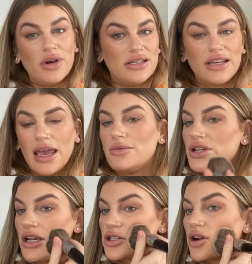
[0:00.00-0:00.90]
is game
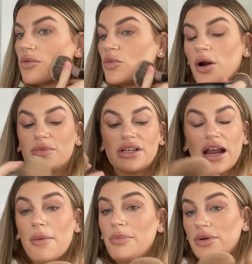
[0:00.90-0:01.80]
changer. It warms it
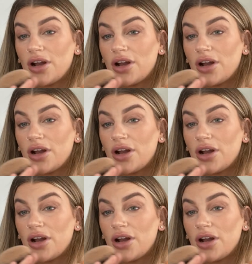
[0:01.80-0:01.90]
up.